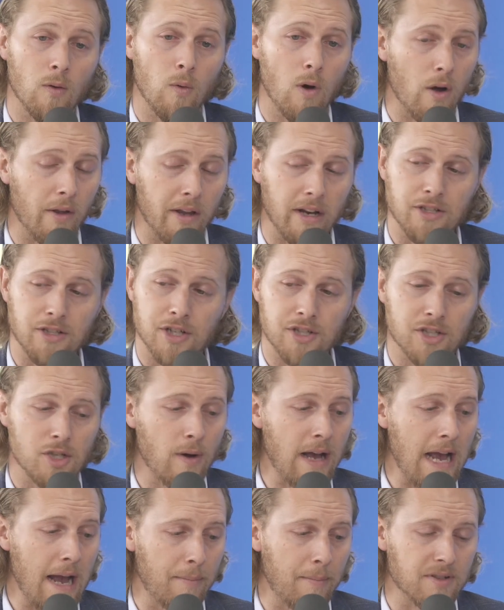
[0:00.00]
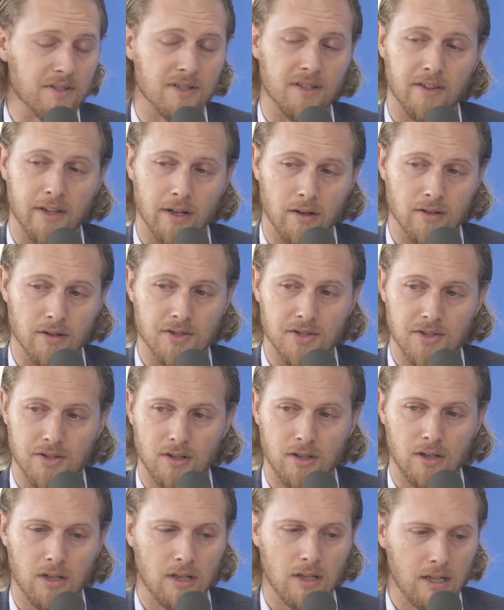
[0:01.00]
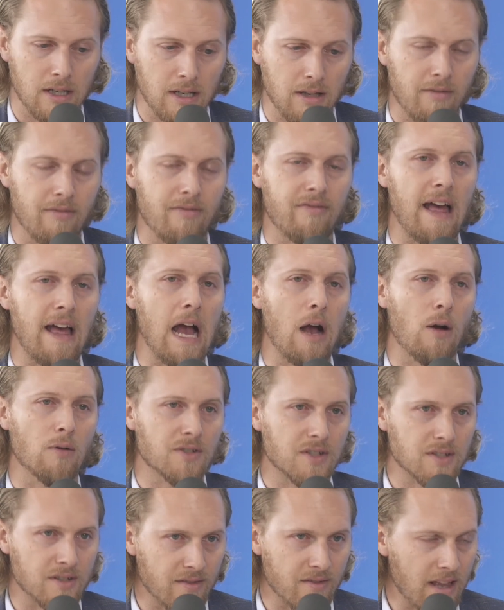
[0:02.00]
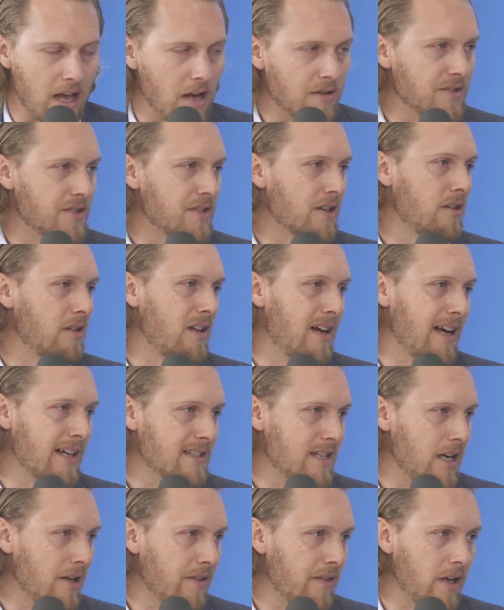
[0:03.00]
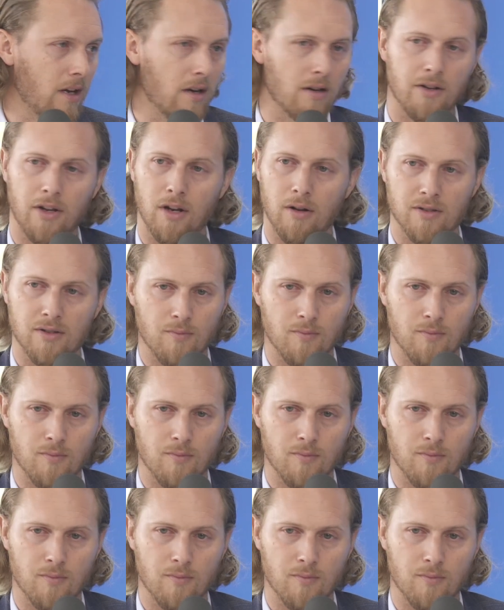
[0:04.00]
Well, and it just so happens that there's thousands of clients out there,